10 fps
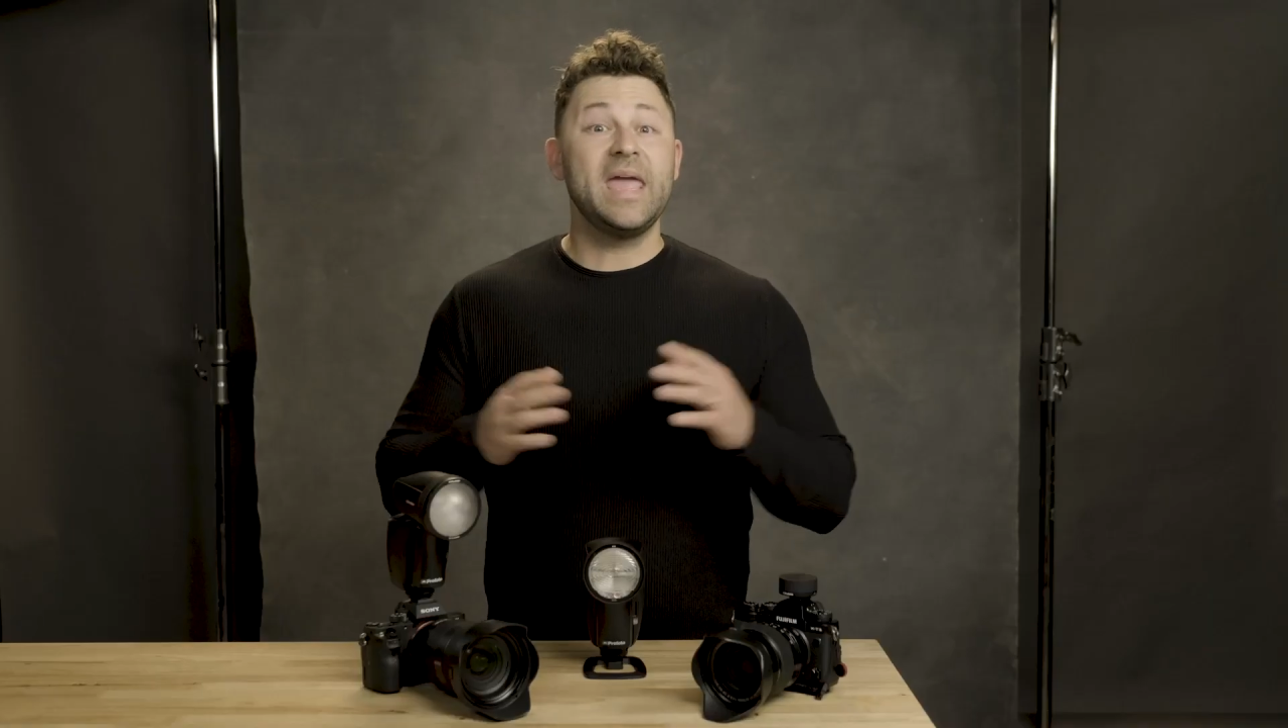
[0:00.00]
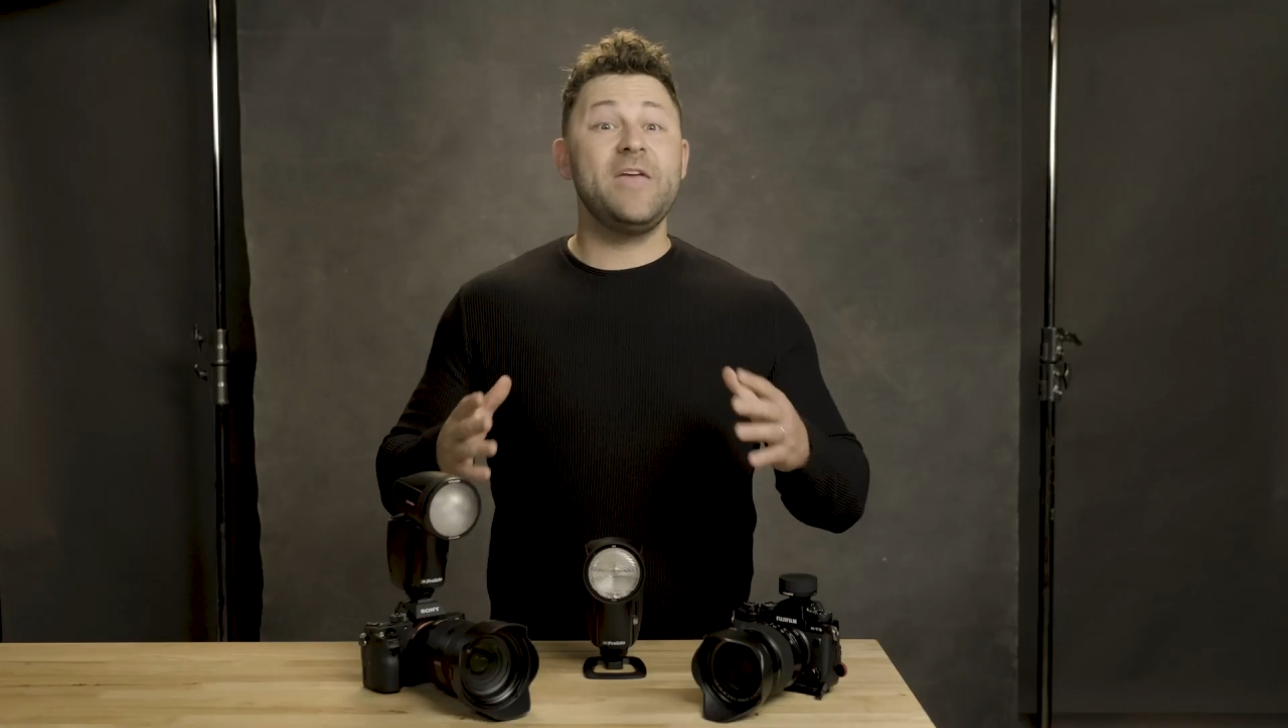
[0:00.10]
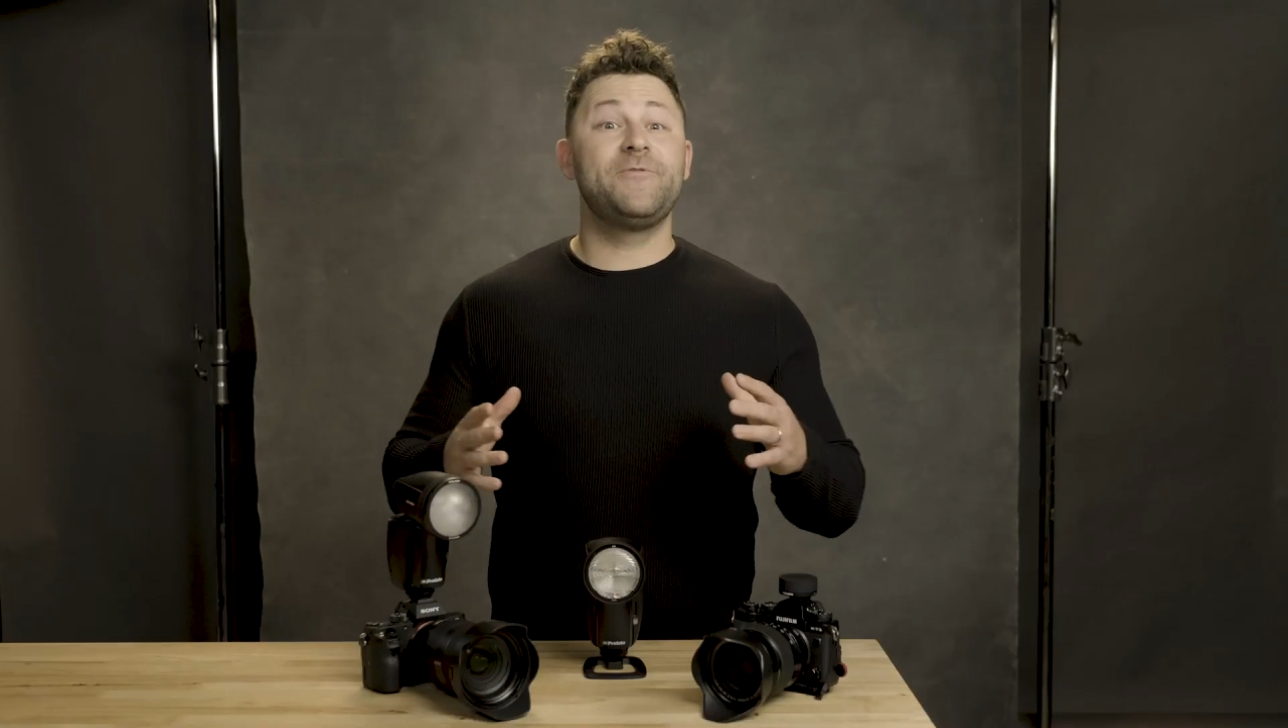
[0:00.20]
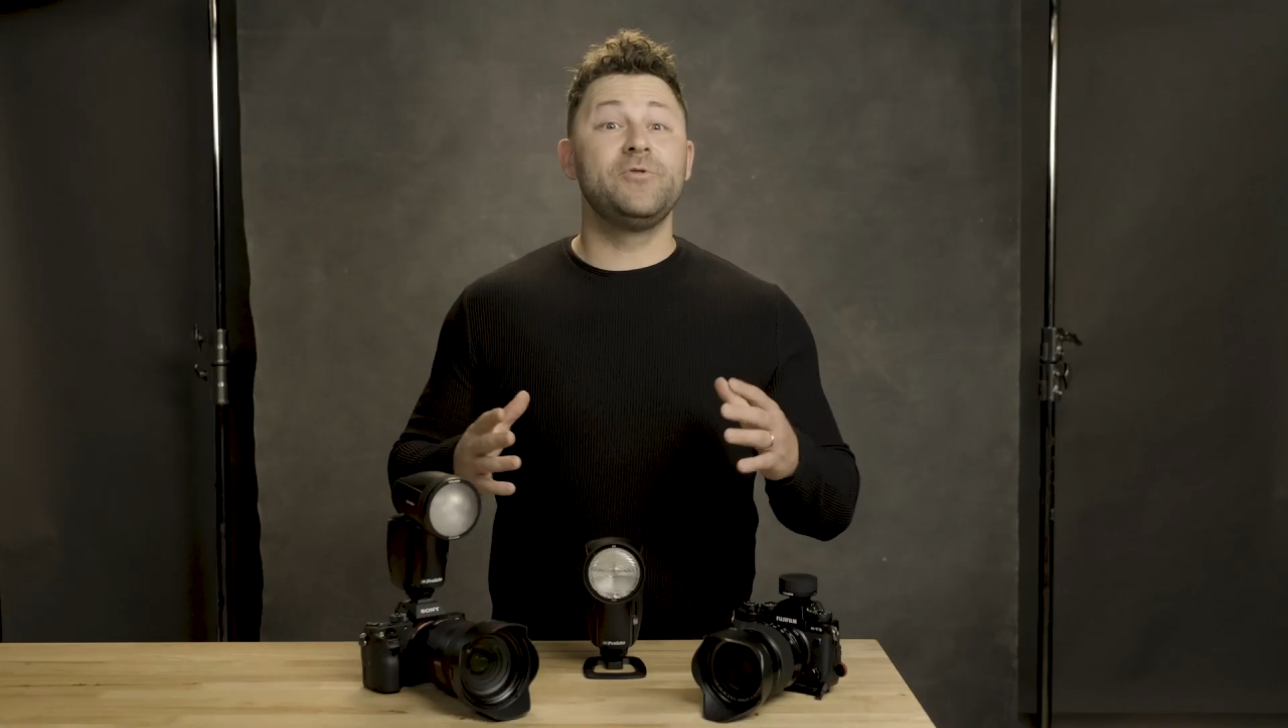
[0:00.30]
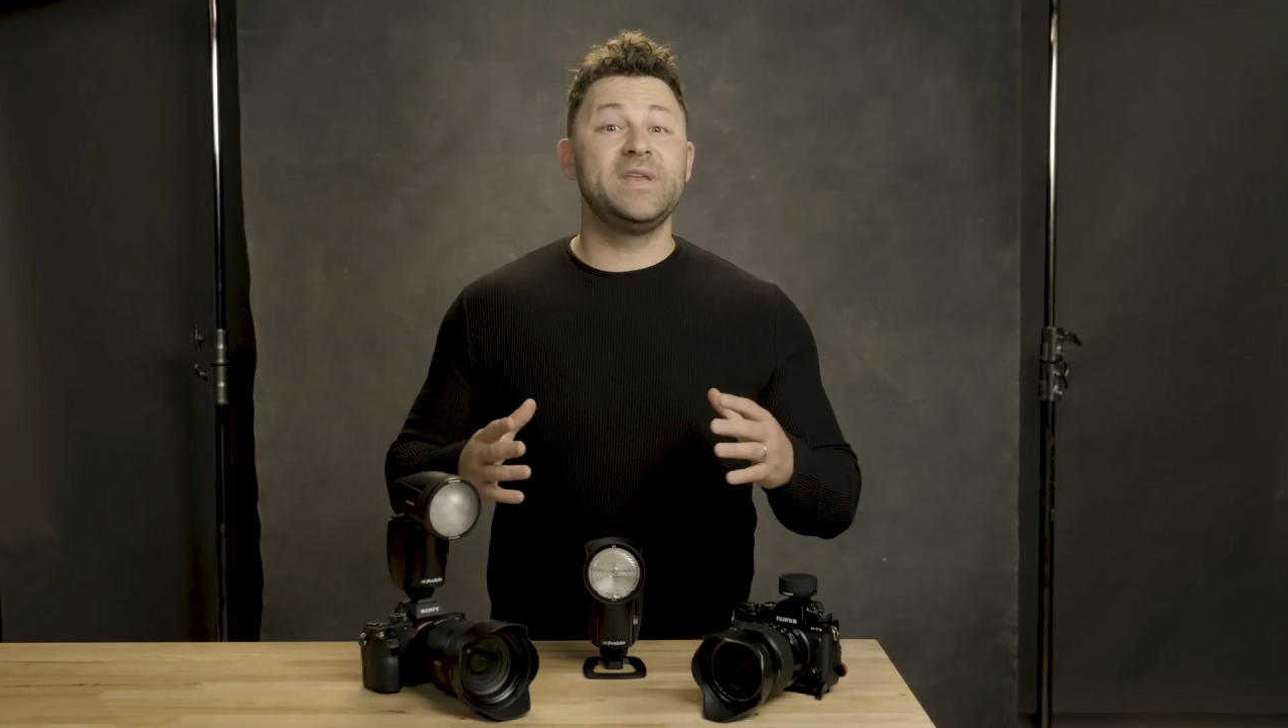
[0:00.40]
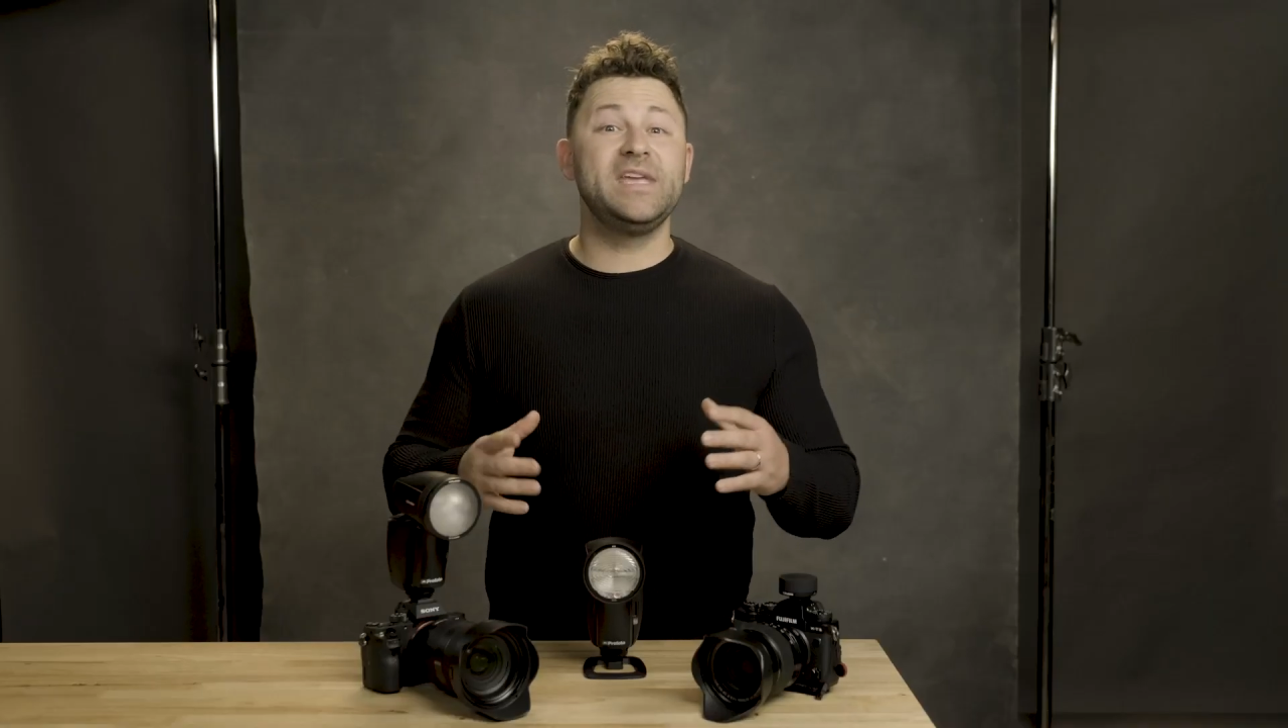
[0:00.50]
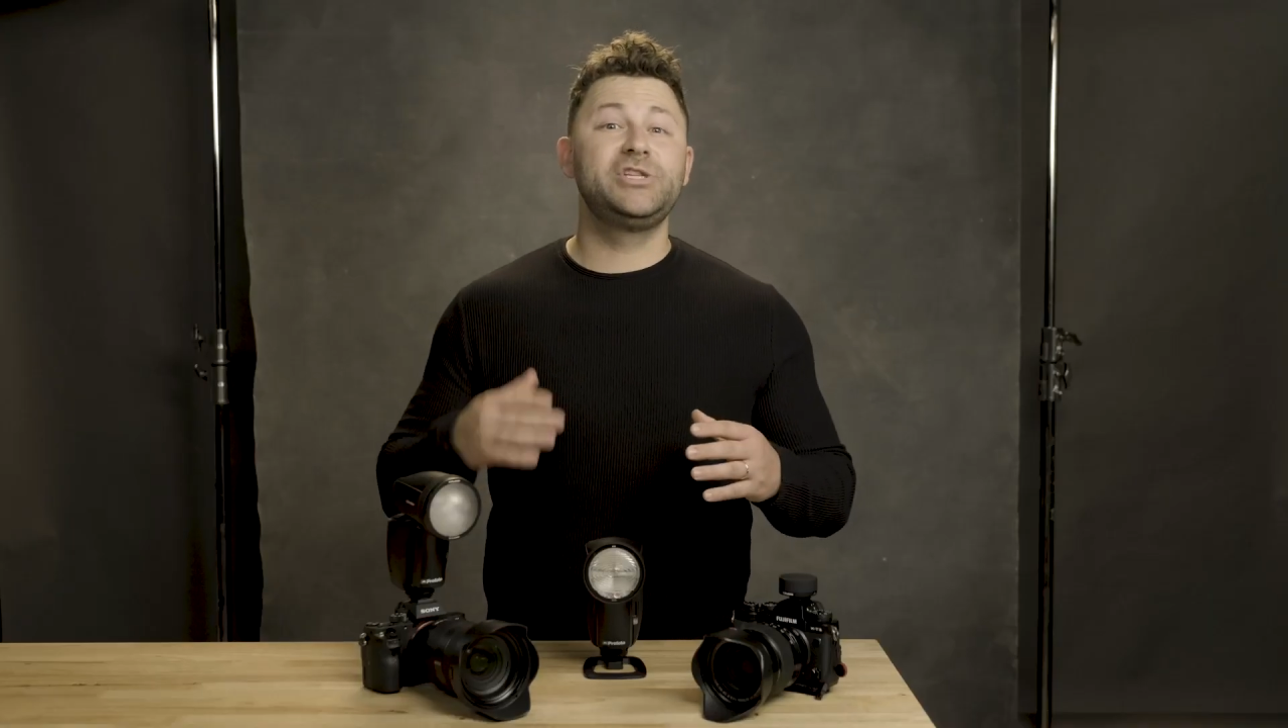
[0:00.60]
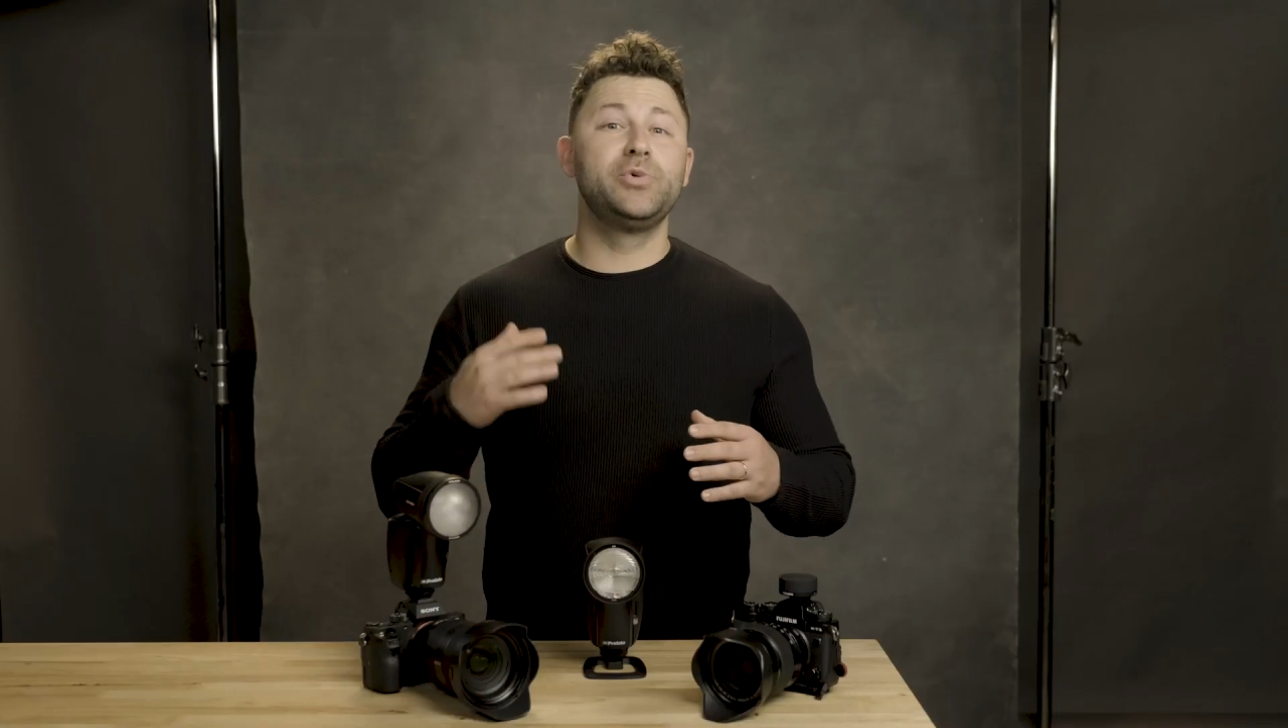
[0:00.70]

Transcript: If you need